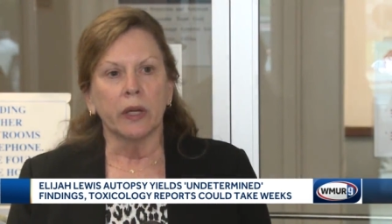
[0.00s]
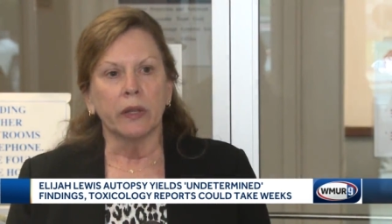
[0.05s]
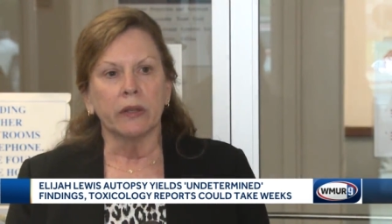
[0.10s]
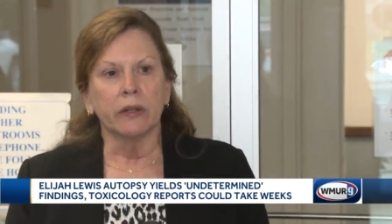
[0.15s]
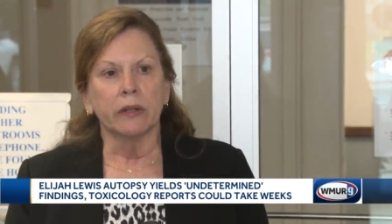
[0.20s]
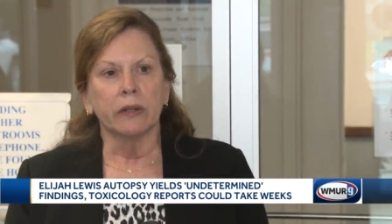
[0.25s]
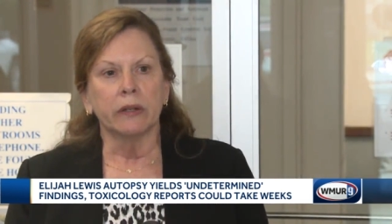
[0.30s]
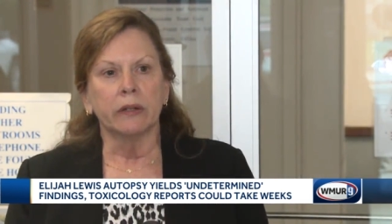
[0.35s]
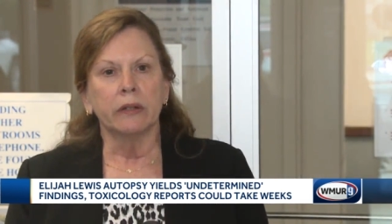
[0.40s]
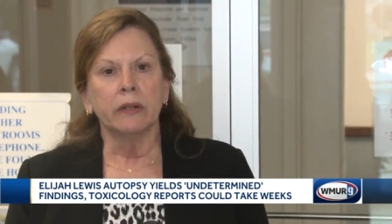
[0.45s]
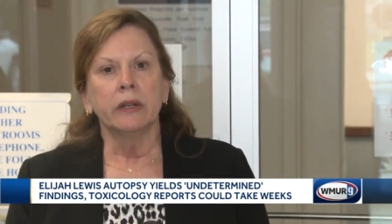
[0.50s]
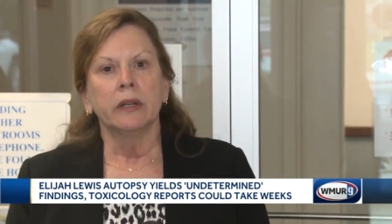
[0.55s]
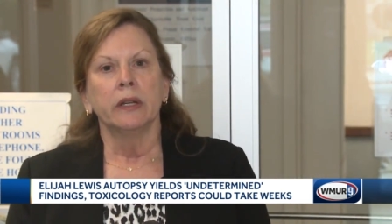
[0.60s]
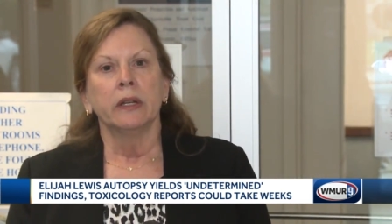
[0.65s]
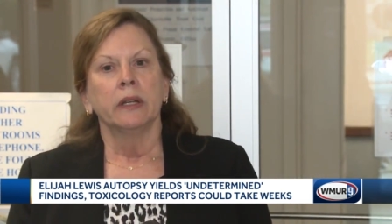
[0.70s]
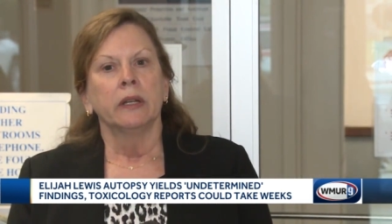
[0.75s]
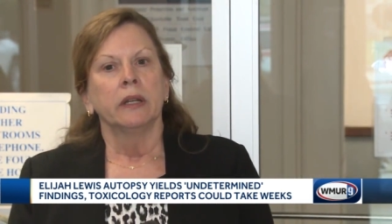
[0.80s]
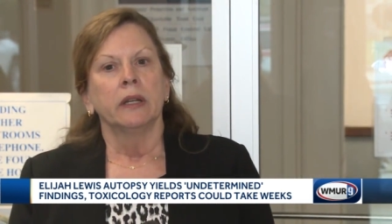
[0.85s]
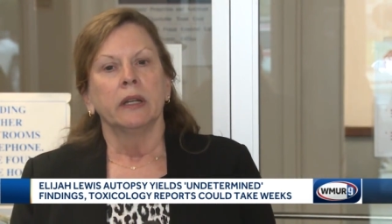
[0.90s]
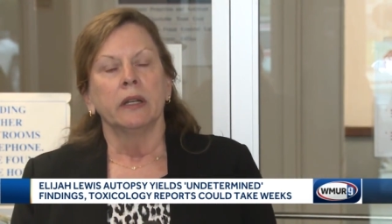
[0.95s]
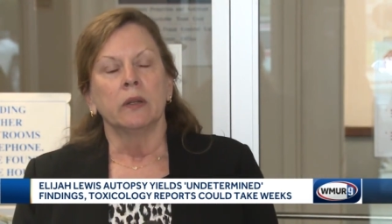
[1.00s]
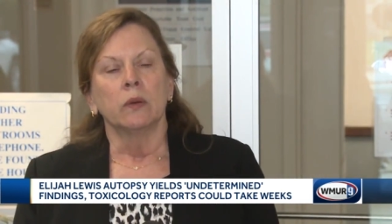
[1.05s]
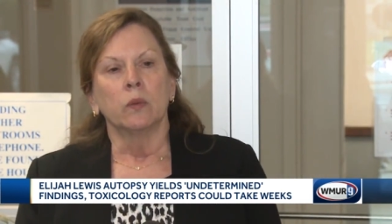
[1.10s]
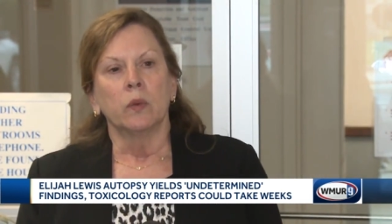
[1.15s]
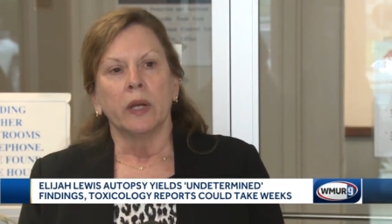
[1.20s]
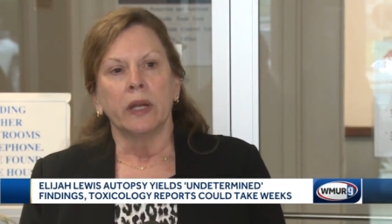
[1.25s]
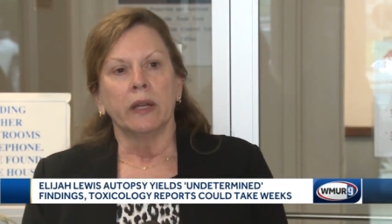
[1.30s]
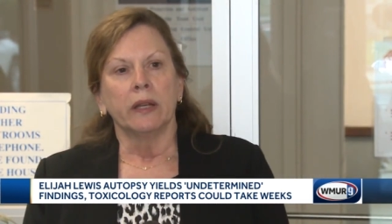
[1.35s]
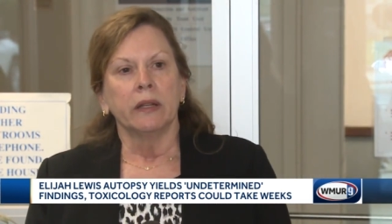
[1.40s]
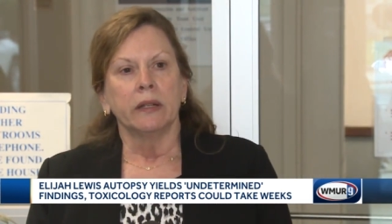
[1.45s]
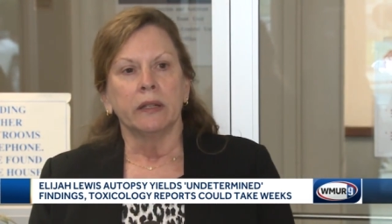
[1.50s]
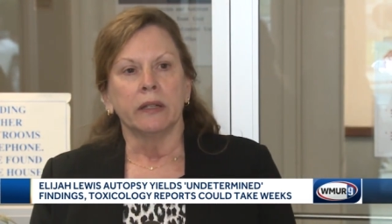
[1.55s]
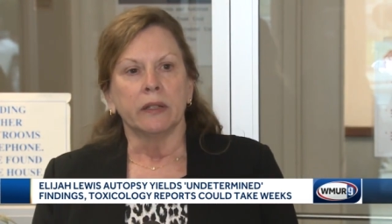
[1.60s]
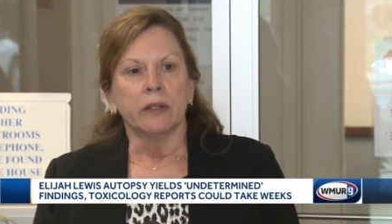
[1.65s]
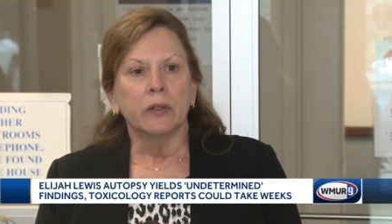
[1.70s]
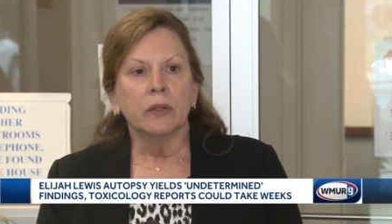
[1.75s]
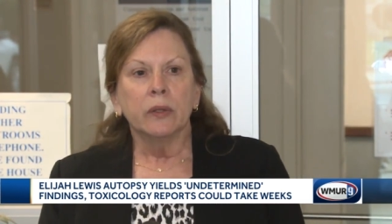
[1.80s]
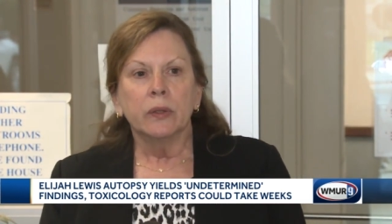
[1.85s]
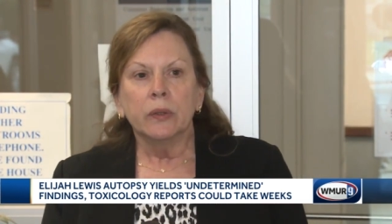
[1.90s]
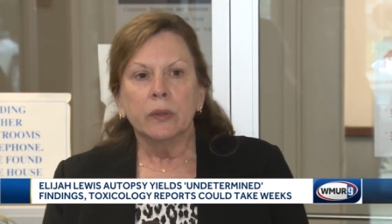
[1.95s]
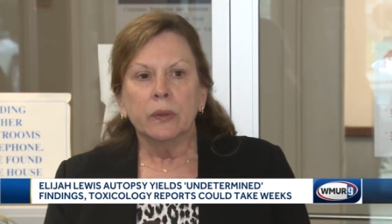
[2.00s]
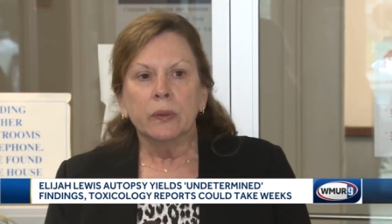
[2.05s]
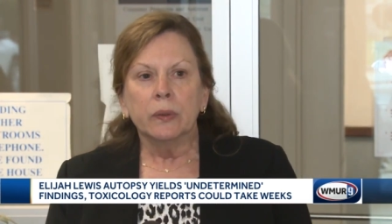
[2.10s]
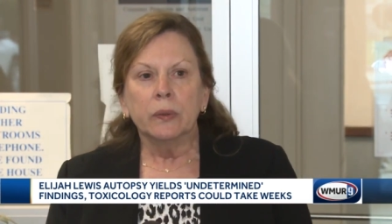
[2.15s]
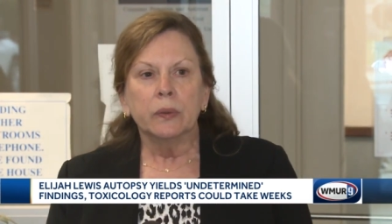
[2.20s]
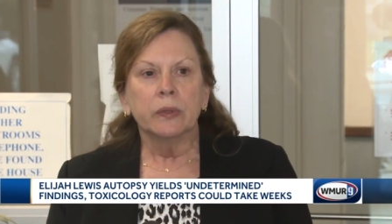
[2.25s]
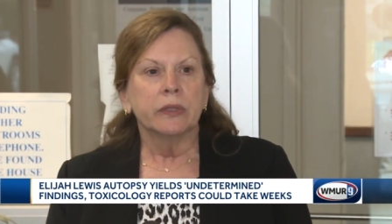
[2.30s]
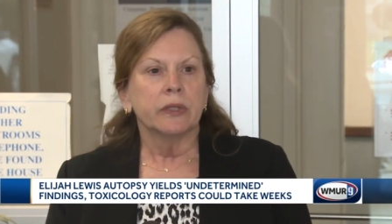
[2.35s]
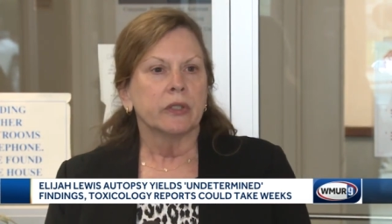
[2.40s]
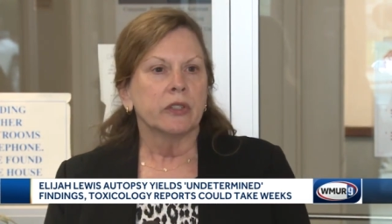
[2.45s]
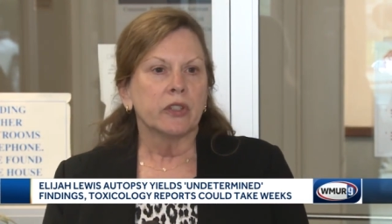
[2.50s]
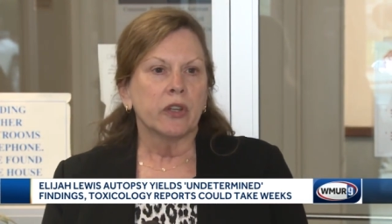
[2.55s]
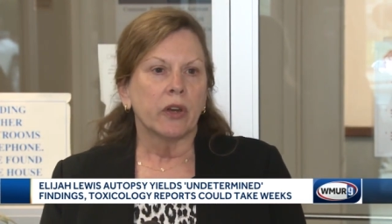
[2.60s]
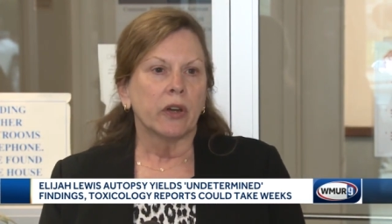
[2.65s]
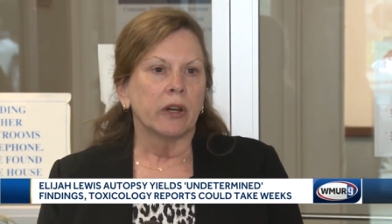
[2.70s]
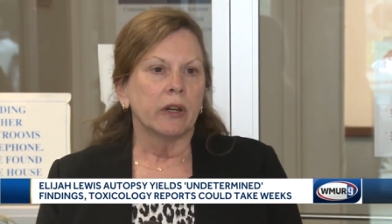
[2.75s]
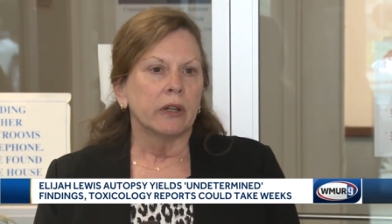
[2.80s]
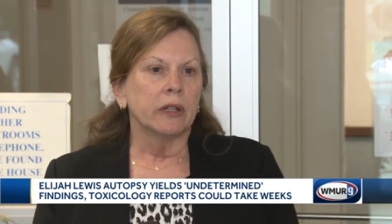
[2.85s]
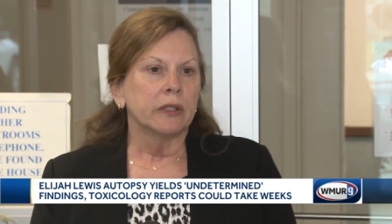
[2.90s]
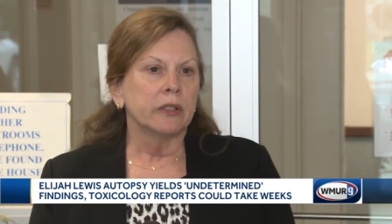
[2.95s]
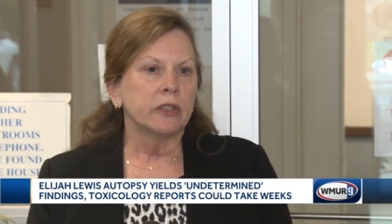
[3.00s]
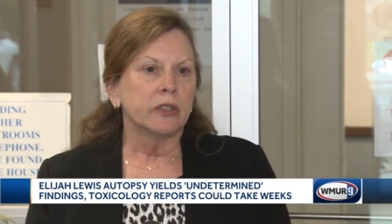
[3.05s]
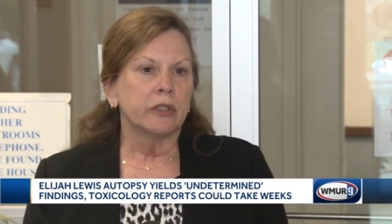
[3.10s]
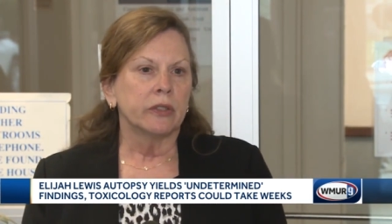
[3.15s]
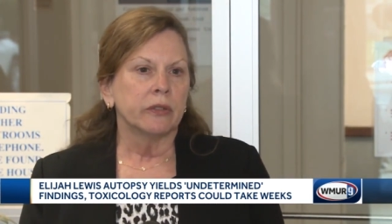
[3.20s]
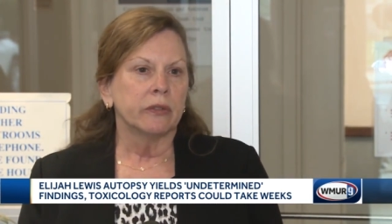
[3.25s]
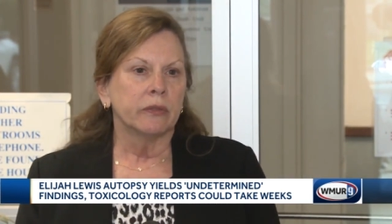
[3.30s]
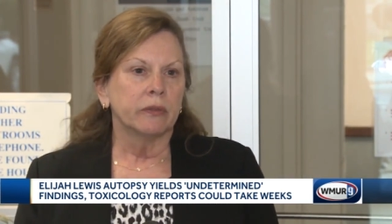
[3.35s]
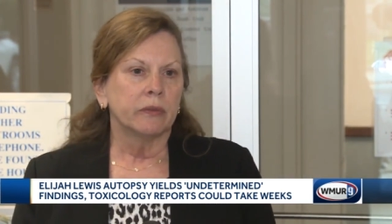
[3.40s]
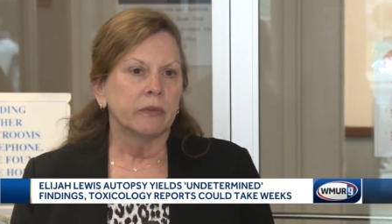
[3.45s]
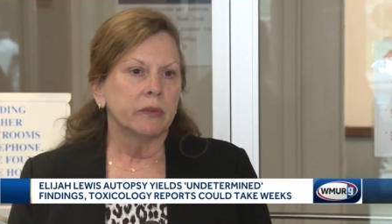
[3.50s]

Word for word: whether and when and who to charge